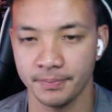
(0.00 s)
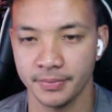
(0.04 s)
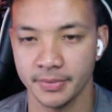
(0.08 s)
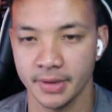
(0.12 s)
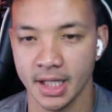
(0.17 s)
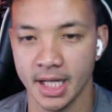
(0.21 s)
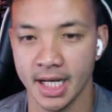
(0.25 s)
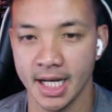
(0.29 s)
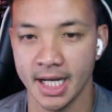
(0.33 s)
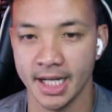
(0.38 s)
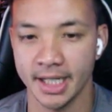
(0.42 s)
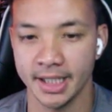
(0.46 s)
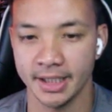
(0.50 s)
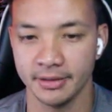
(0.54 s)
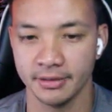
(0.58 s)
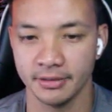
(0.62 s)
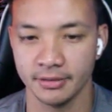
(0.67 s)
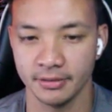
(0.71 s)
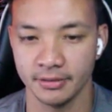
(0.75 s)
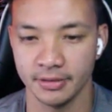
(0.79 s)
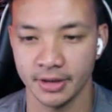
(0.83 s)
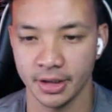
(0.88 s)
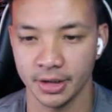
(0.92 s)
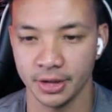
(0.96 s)
I
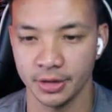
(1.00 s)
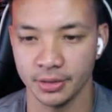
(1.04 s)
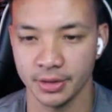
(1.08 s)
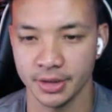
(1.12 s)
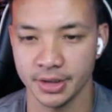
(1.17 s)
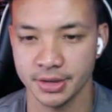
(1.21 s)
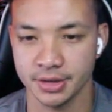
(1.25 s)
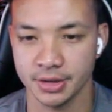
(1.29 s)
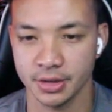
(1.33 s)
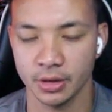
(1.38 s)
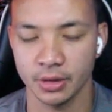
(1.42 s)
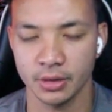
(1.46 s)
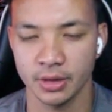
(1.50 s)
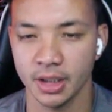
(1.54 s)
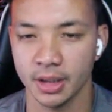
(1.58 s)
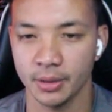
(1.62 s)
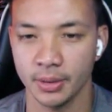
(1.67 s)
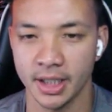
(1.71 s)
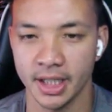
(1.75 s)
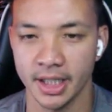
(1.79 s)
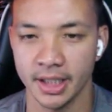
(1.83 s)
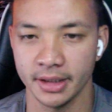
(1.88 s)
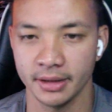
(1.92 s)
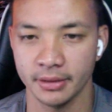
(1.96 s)
value is, or not
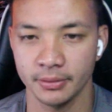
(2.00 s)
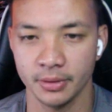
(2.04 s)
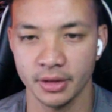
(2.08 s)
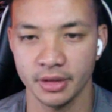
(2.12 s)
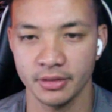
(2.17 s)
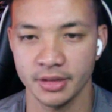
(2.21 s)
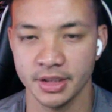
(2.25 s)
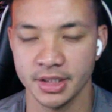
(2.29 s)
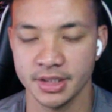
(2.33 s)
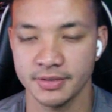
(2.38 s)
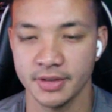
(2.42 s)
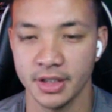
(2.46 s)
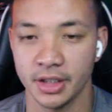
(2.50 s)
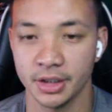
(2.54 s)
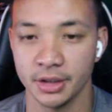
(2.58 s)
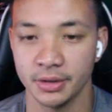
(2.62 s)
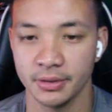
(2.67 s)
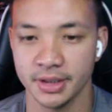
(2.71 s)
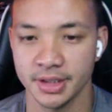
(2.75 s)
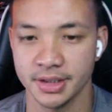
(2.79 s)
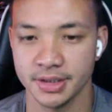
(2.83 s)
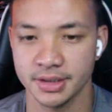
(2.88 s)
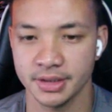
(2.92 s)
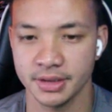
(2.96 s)
I, whatever this value
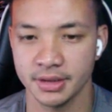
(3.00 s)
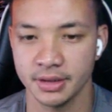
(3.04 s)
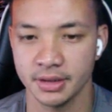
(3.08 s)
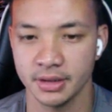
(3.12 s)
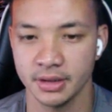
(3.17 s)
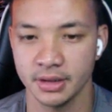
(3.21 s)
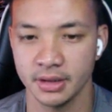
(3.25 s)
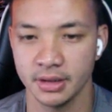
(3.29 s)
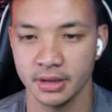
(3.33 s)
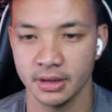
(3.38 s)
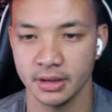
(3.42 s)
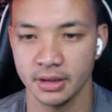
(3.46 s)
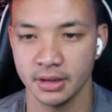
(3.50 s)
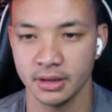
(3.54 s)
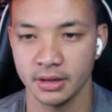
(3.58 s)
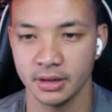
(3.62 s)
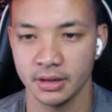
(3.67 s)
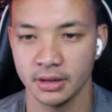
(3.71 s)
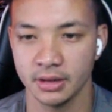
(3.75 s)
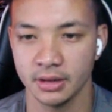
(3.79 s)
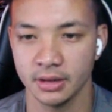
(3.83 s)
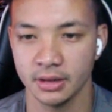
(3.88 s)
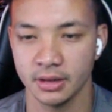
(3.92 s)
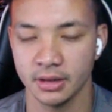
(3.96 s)
is
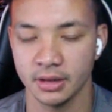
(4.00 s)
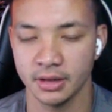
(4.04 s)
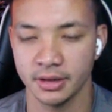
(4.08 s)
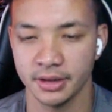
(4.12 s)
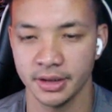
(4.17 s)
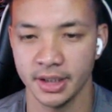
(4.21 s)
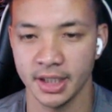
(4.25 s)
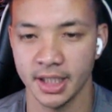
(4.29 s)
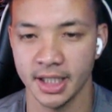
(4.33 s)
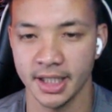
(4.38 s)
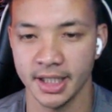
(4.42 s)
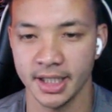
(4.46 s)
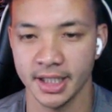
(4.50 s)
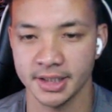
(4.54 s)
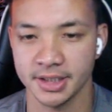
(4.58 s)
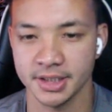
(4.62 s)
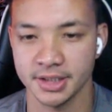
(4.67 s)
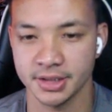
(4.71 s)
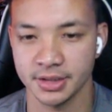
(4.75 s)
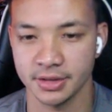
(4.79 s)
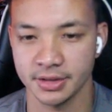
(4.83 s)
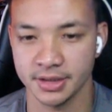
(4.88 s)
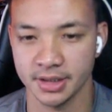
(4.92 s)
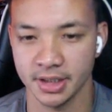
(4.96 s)
on the I-axis.
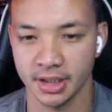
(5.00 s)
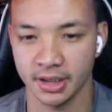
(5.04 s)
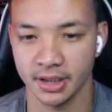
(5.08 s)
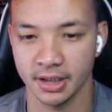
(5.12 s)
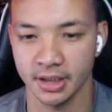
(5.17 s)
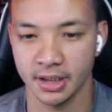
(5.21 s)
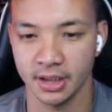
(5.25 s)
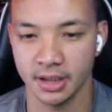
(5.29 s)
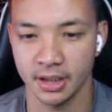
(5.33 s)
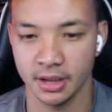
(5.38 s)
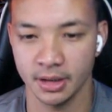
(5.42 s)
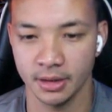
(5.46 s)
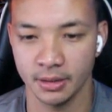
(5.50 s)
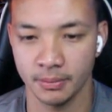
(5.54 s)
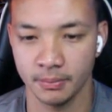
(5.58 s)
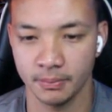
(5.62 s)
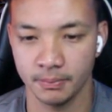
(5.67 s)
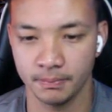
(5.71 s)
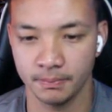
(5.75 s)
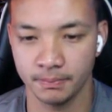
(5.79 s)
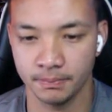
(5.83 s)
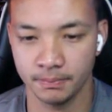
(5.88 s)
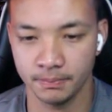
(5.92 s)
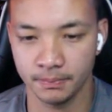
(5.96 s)
So it's like
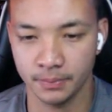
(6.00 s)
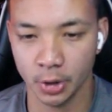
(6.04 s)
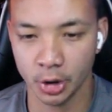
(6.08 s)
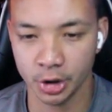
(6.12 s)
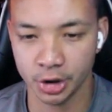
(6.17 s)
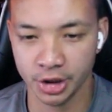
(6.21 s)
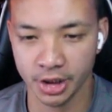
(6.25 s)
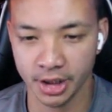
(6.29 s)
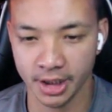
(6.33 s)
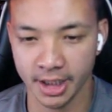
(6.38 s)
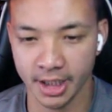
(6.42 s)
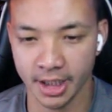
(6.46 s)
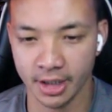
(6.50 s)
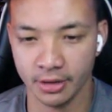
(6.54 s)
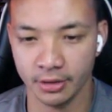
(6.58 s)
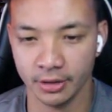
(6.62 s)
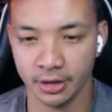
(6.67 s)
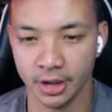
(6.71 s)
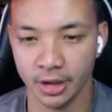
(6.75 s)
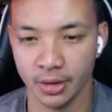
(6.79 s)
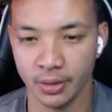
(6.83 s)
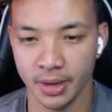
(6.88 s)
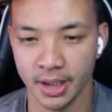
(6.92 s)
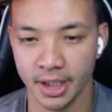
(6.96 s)
pushing out,
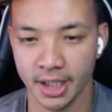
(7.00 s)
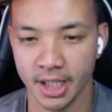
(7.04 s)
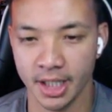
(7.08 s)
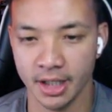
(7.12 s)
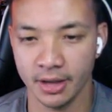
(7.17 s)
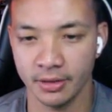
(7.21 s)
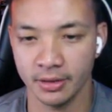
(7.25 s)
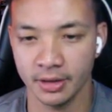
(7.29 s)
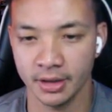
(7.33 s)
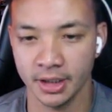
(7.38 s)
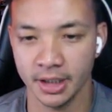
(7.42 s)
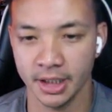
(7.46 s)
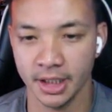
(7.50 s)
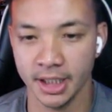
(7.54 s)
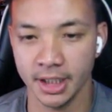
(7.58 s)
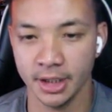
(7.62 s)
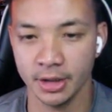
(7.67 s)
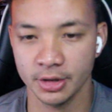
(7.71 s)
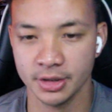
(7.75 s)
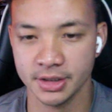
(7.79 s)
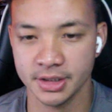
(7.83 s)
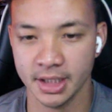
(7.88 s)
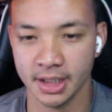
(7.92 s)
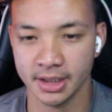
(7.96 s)
going out,
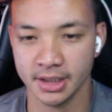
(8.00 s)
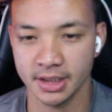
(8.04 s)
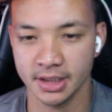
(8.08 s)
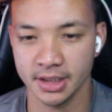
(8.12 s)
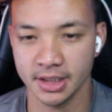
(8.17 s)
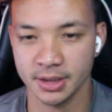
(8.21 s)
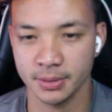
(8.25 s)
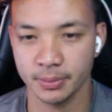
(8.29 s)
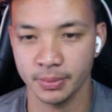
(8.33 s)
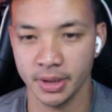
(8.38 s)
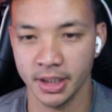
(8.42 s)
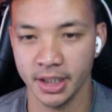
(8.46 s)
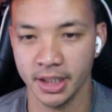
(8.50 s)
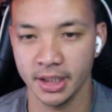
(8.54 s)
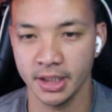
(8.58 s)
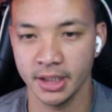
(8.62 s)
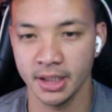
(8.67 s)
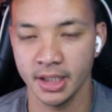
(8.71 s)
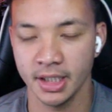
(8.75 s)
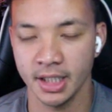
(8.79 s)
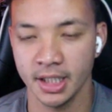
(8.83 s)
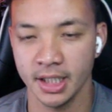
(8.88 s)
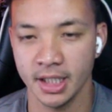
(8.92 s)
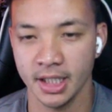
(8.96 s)
intersecting this plane,
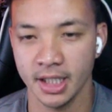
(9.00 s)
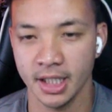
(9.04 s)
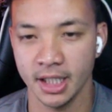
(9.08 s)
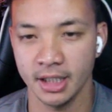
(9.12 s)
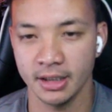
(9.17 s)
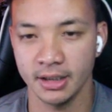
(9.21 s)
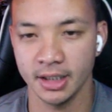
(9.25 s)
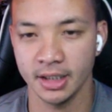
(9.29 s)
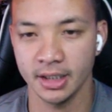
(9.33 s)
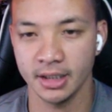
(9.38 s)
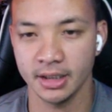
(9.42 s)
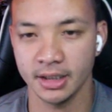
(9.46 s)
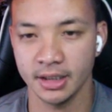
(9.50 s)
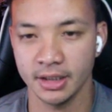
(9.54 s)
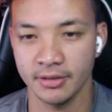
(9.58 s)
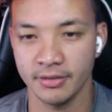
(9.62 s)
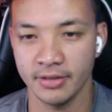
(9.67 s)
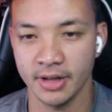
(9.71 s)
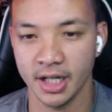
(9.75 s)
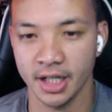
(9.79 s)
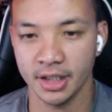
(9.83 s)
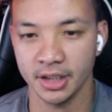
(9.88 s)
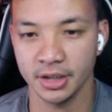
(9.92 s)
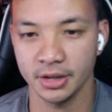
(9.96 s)
and then the
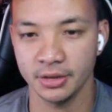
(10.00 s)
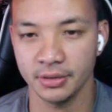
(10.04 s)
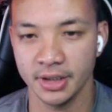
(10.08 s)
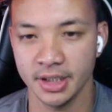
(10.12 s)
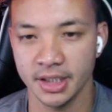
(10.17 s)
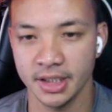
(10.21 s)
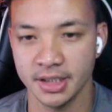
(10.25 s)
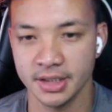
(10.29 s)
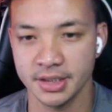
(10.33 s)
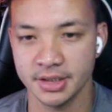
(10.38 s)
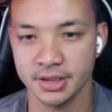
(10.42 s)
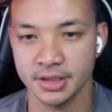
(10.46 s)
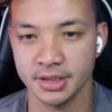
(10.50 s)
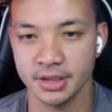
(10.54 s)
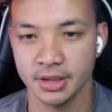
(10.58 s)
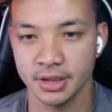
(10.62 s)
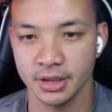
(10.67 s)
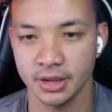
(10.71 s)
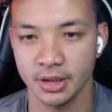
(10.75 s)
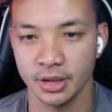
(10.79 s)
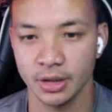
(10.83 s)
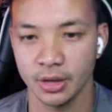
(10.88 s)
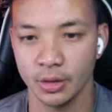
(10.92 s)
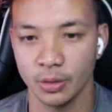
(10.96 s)
value is
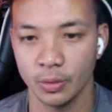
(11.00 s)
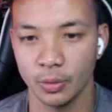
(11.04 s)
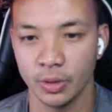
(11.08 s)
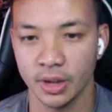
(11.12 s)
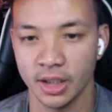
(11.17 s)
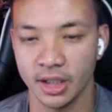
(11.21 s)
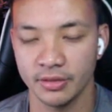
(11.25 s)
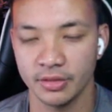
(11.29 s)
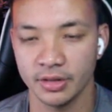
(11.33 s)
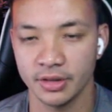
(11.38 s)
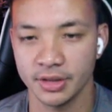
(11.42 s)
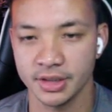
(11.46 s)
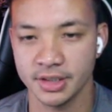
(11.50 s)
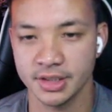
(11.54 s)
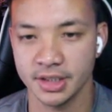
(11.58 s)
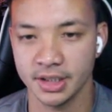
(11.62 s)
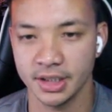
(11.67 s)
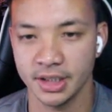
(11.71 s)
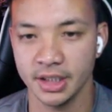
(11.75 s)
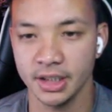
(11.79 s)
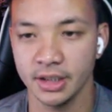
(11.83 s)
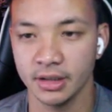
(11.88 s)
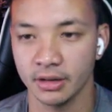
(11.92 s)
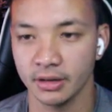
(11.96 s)
whatever's
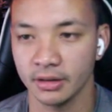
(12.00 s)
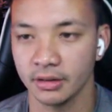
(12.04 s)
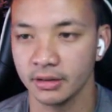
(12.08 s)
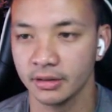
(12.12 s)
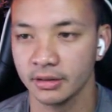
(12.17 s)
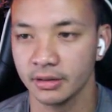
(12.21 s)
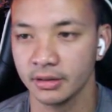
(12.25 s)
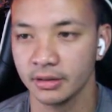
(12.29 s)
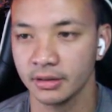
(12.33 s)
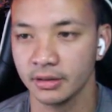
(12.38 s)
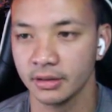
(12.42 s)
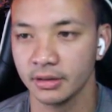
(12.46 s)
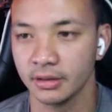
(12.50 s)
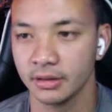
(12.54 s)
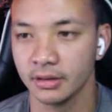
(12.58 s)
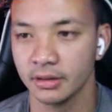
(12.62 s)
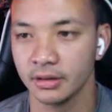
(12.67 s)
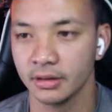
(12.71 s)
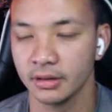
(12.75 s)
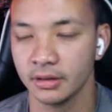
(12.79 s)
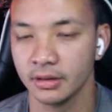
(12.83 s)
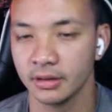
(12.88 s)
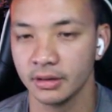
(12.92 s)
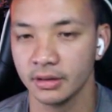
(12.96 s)
here,
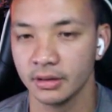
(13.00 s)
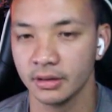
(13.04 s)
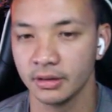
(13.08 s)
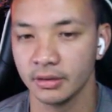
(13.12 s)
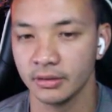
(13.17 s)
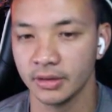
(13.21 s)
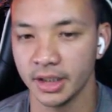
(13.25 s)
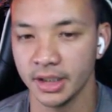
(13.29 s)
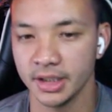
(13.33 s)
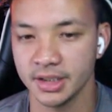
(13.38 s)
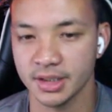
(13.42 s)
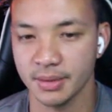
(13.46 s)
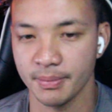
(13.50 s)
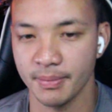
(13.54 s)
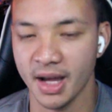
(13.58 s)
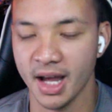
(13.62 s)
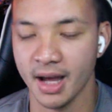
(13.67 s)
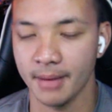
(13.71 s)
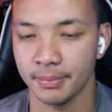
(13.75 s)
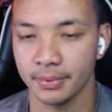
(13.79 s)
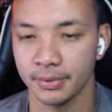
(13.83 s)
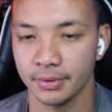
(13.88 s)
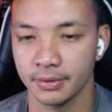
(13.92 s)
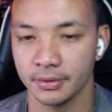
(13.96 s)
right? It's a
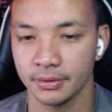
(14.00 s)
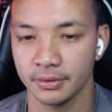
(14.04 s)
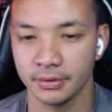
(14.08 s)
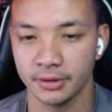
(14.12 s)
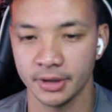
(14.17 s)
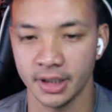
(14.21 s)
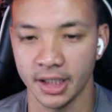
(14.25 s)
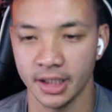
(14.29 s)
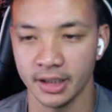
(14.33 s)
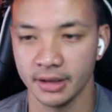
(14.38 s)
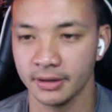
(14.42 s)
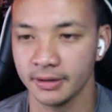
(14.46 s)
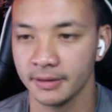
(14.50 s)
map. Okay.